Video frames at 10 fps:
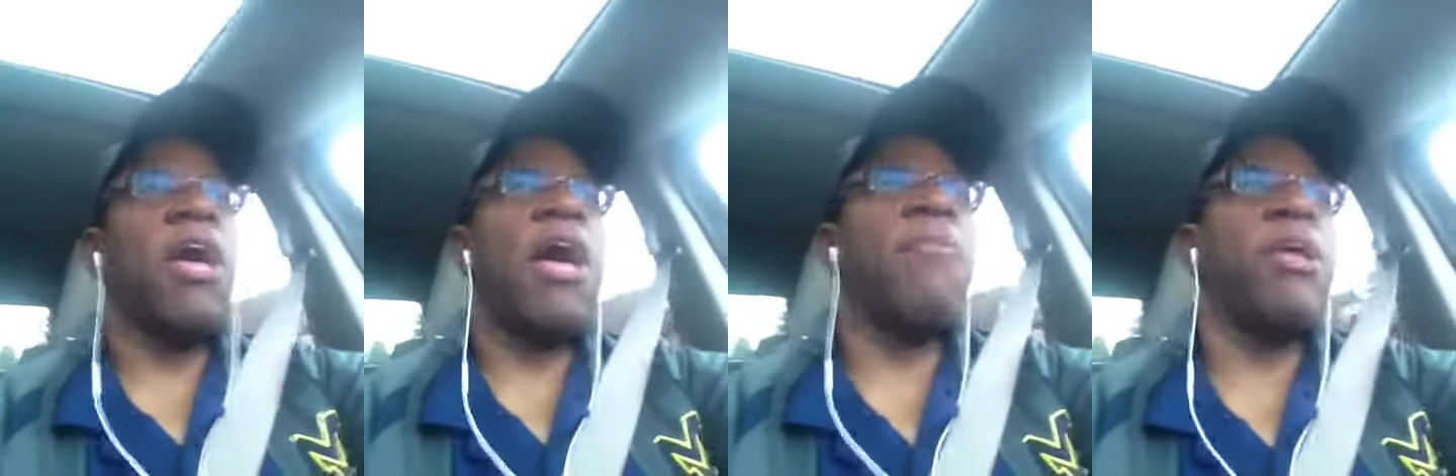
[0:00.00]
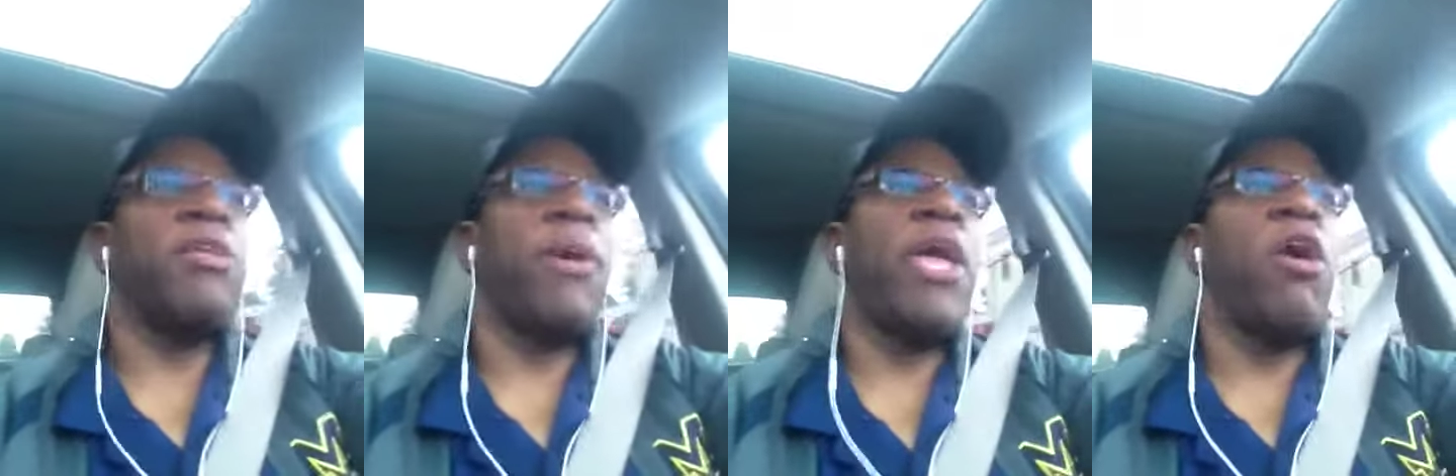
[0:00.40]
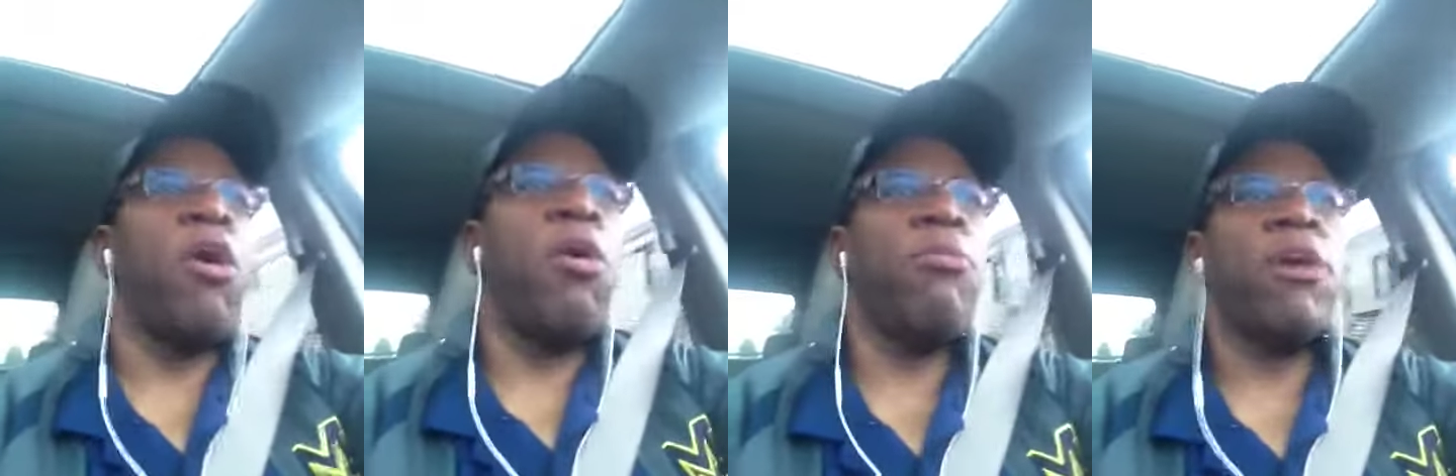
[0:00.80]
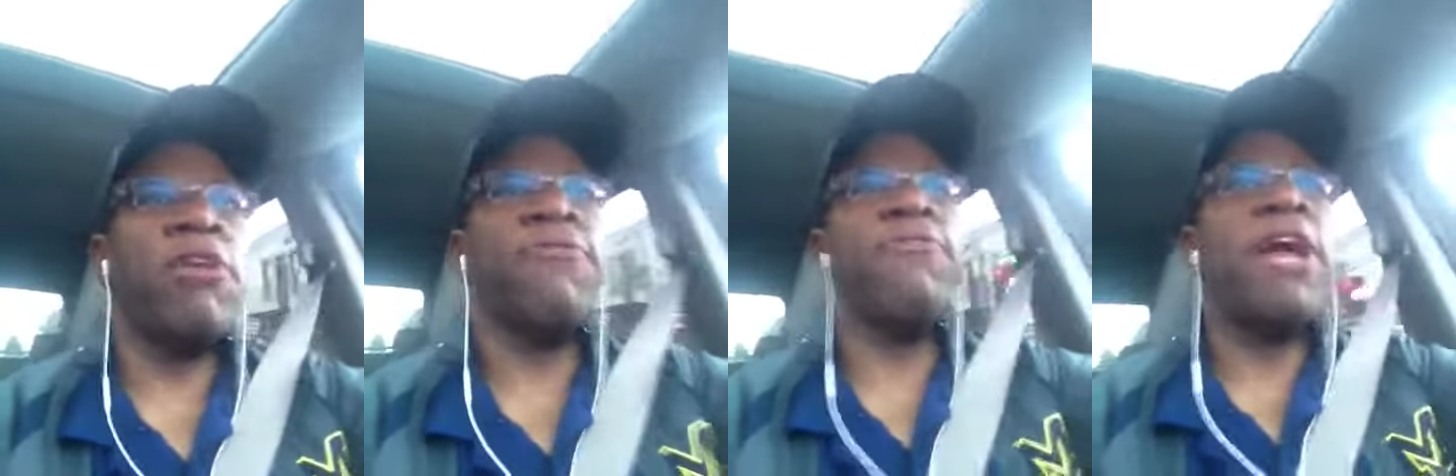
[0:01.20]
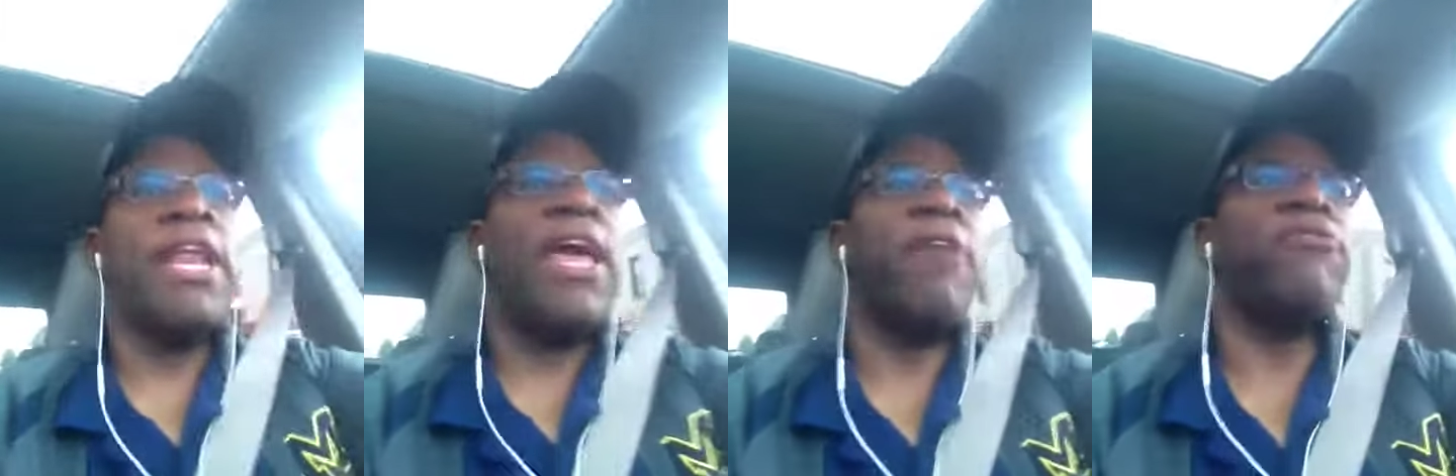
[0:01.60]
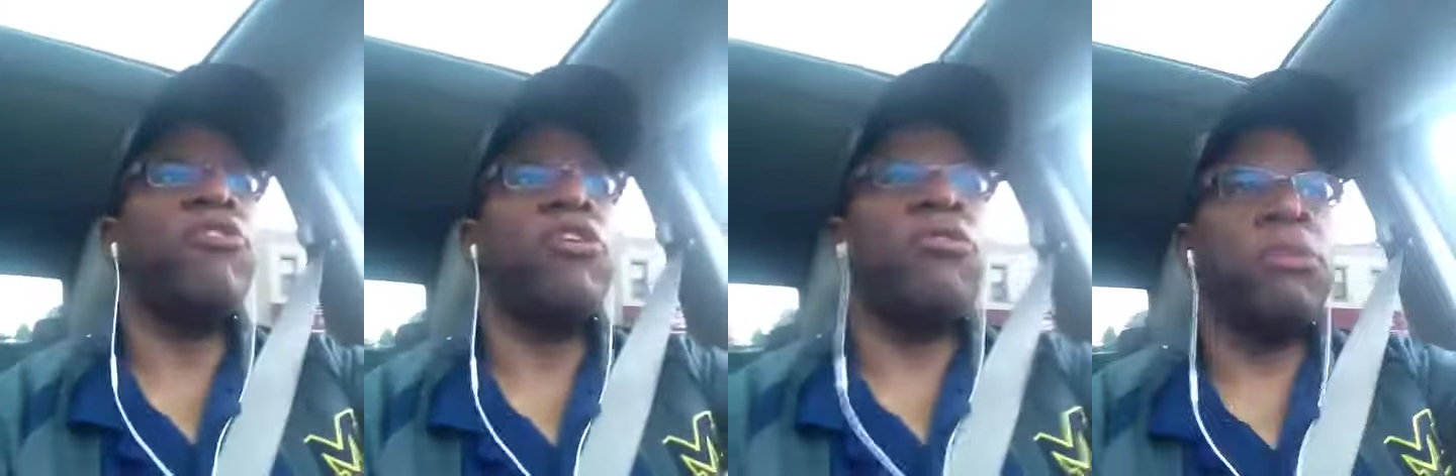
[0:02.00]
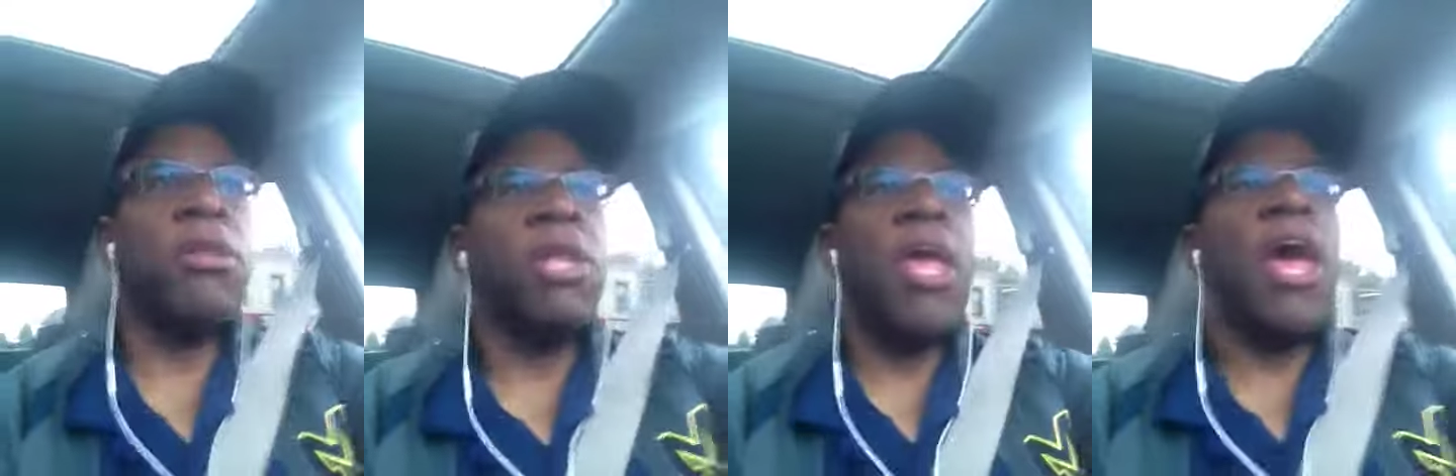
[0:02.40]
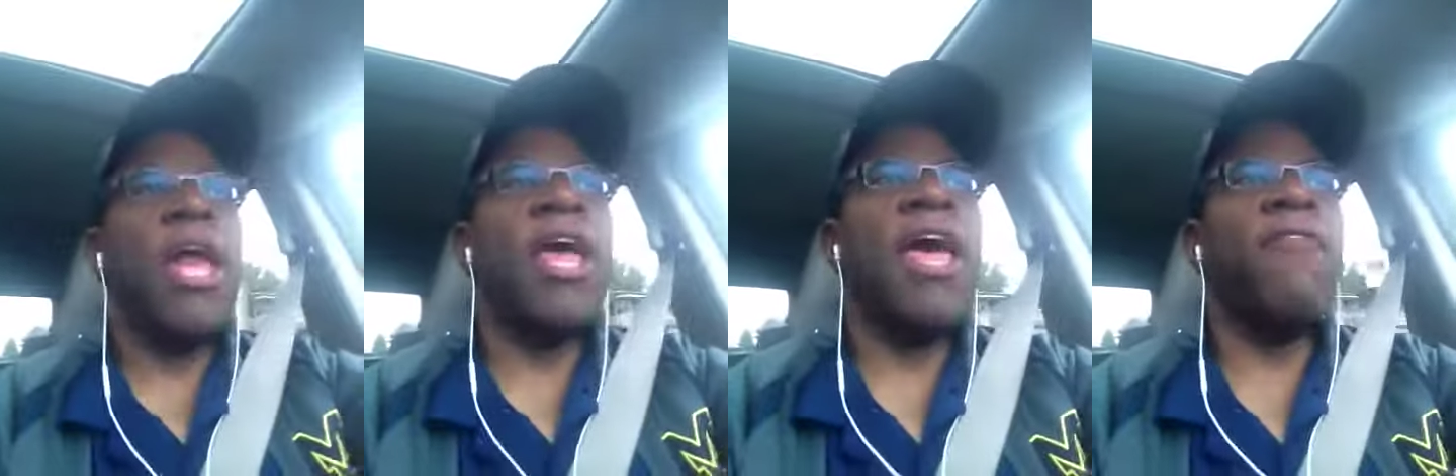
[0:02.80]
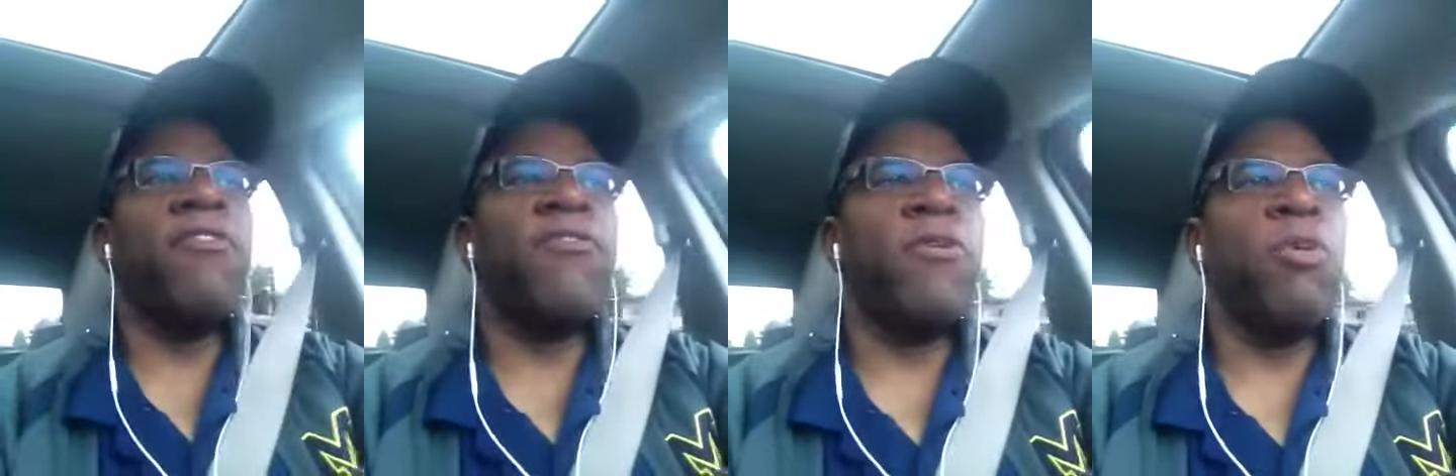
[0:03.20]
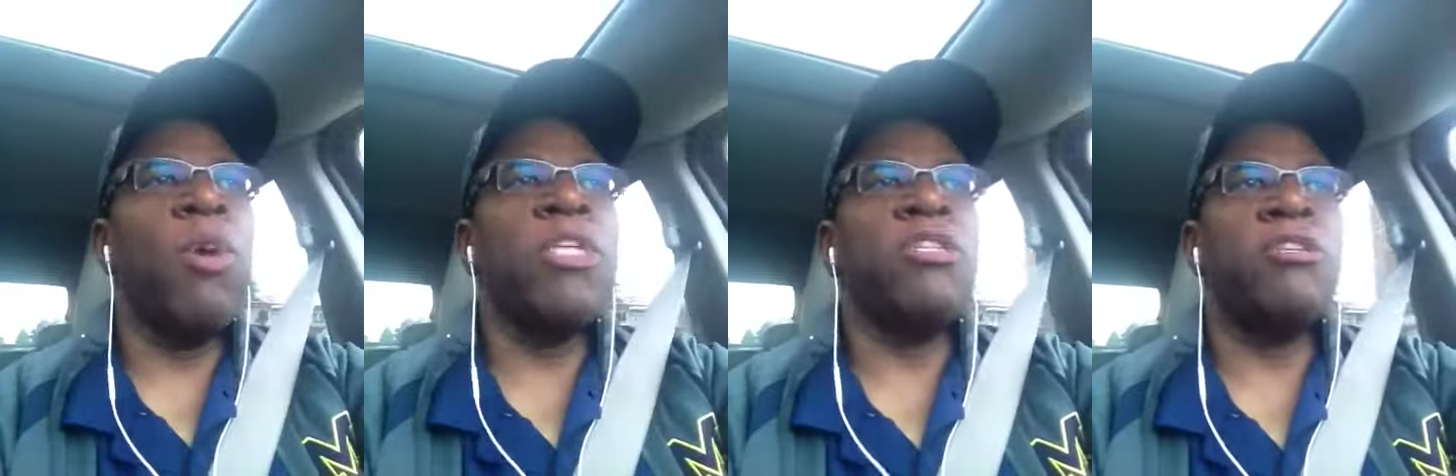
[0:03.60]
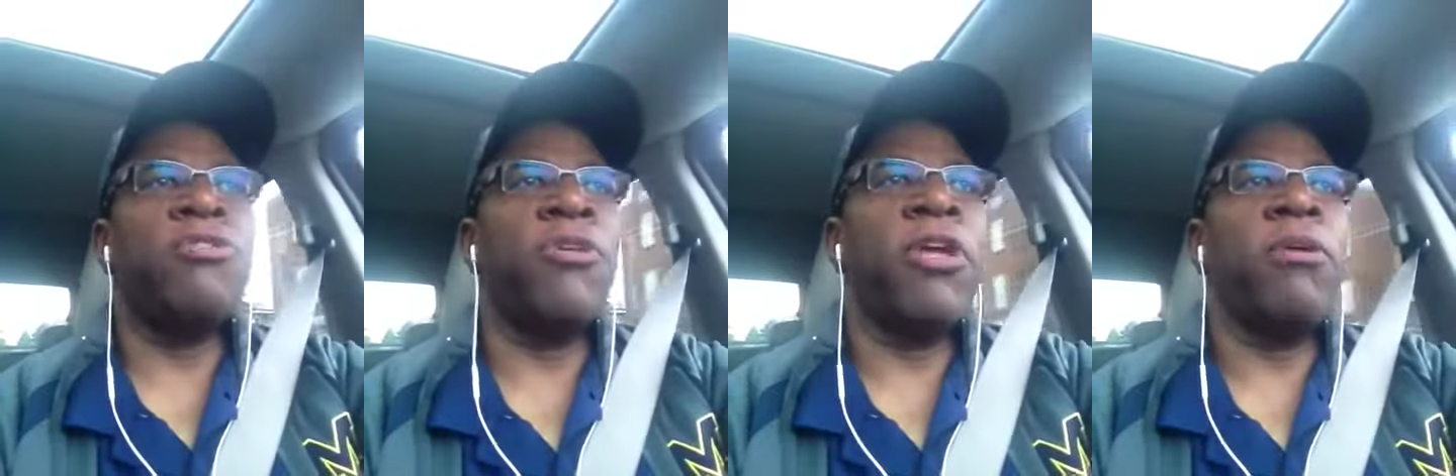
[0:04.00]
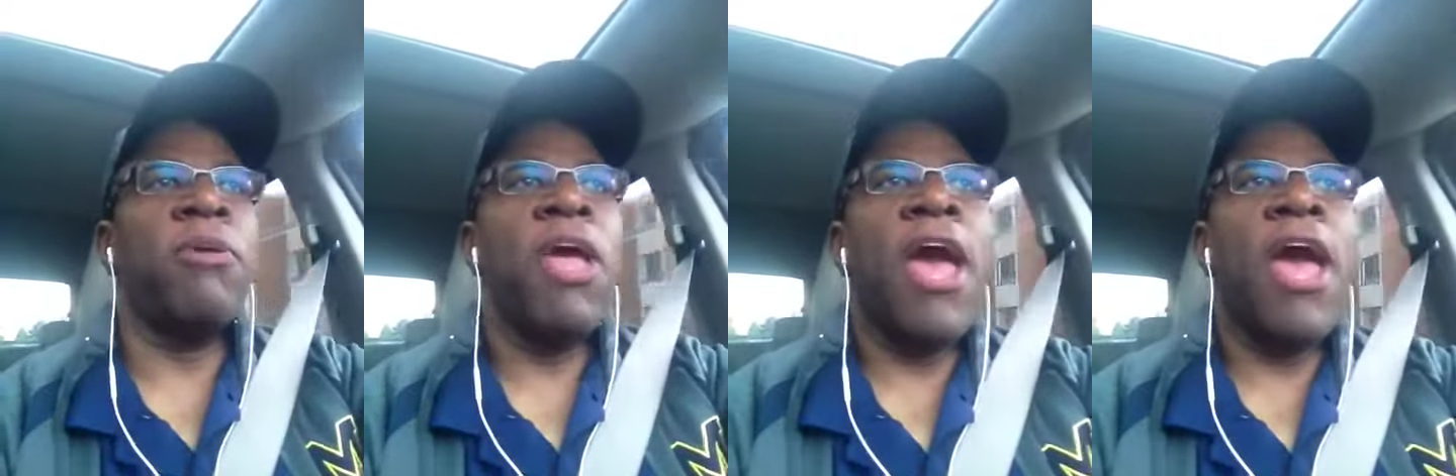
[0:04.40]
I'm on the way home on a Friday afternoon, and I have a few questions for you.